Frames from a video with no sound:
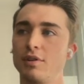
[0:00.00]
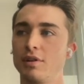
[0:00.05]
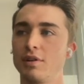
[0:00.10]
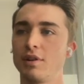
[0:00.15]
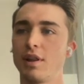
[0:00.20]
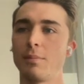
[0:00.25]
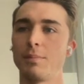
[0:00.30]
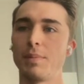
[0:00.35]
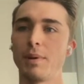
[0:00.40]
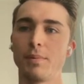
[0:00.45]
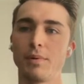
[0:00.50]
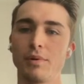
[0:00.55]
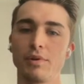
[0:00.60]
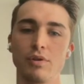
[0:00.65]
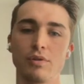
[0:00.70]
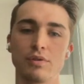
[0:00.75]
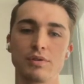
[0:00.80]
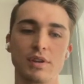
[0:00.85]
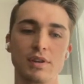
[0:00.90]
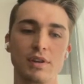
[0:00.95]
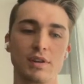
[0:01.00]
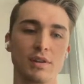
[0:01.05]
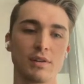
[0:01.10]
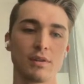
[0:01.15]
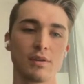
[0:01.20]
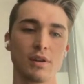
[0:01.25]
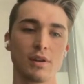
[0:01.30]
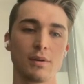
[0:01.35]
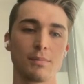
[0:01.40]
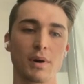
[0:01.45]
and let people use it
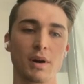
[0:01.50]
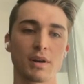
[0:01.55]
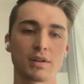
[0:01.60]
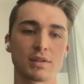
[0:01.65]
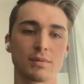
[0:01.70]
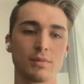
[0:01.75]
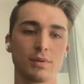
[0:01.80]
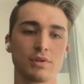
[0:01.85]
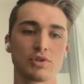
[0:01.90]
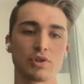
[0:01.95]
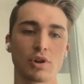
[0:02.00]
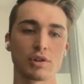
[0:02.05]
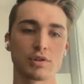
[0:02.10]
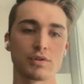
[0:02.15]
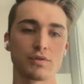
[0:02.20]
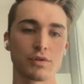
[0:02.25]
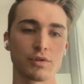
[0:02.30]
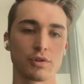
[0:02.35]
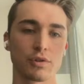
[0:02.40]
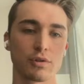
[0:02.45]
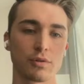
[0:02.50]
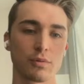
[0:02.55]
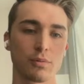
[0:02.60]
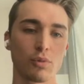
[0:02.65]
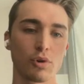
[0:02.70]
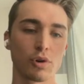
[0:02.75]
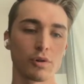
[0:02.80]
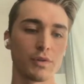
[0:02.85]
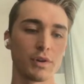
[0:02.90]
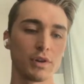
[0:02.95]
and possibly charge for
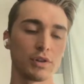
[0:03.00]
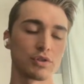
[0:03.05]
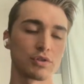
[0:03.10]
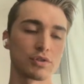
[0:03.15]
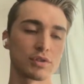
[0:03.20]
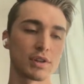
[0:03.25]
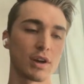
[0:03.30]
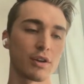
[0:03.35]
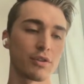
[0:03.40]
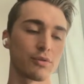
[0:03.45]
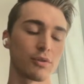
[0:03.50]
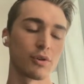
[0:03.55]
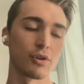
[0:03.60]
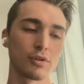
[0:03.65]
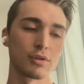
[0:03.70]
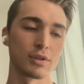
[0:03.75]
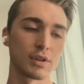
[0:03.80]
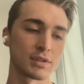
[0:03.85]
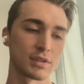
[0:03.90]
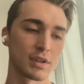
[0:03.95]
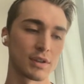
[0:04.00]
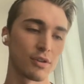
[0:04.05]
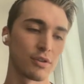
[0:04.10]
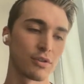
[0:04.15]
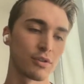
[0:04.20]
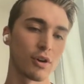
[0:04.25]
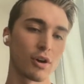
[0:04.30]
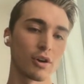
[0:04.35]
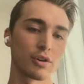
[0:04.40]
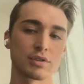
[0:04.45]
more features down the road. Because I know
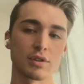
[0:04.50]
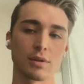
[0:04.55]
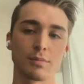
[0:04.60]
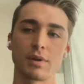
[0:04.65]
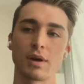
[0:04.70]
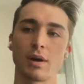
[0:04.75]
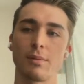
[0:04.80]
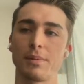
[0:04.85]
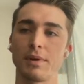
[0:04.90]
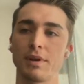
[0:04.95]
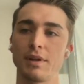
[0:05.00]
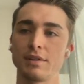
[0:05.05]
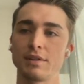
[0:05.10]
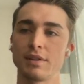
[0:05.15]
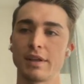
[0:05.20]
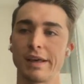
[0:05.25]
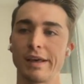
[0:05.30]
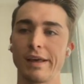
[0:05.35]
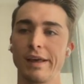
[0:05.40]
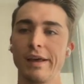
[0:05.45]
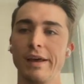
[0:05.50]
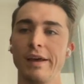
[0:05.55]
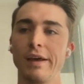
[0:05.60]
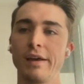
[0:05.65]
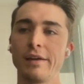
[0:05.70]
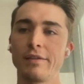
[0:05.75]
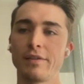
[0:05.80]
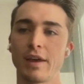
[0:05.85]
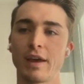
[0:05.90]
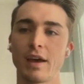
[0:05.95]
there are some companies that
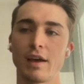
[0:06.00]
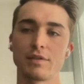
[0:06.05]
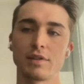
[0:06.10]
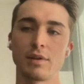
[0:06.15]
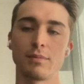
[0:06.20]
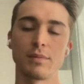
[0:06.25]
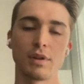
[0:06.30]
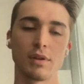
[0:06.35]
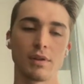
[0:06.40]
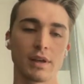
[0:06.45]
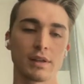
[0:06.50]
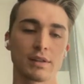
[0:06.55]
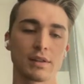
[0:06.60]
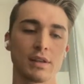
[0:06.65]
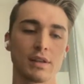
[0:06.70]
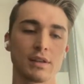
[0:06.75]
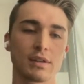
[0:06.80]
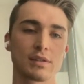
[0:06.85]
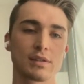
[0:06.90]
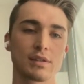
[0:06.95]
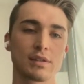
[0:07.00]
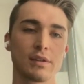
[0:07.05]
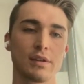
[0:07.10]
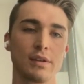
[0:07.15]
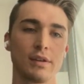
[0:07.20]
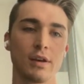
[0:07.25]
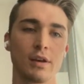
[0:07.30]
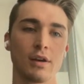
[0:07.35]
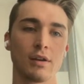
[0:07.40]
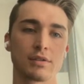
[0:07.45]
have something like this,
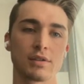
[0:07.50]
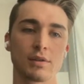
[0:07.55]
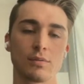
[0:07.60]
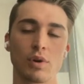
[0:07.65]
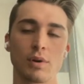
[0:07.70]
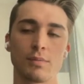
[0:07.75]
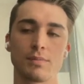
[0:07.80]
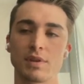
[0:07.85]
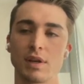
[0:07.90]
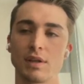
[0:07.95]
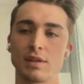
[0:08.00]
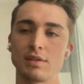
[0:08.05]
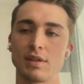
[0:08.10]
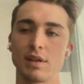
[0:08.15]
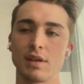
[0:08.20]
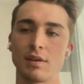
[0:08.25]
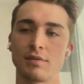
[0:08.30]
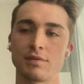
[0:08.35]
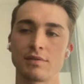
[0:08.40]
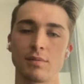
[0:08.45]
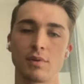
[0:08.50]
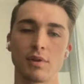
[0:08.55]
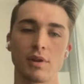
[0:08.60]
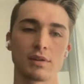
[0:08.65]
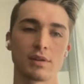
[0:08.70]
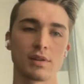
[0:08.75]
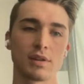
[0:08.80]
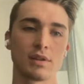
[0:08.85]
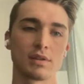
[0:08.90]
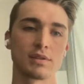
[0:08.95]
some websites that have something
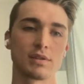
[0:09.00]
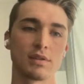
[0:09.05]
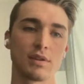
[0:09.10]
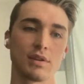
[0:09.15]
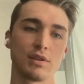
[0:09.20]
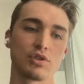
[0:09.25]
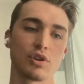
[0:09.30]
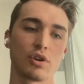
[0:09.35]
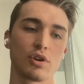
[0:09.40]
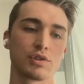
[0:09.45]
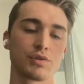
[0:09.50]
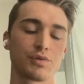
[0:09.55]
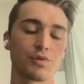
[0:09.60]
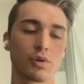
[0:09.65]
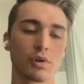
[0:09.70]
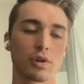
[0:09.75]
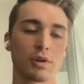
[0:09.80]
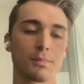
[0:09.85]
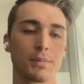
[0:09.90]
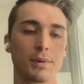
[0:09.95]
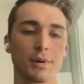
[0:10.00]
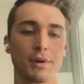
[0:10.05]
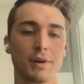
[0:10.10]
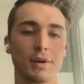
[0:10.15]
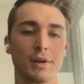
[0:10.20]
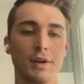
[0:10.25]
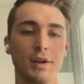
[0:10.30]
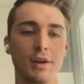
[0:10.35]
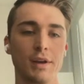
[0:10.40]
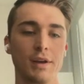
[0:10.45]
like this, and they charge for it.
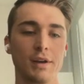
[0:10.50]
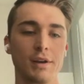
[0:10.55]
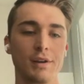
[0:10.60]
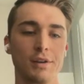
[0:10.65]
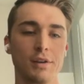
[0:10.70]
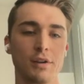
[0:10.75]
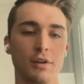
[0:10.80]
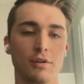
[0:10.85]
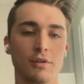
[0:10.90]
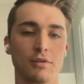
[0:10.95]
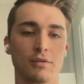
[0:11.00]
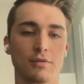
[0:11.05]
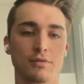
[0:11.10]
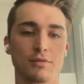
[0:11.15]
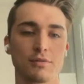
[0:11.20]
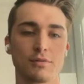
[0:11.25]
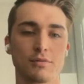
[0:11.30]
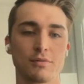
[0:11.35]
But to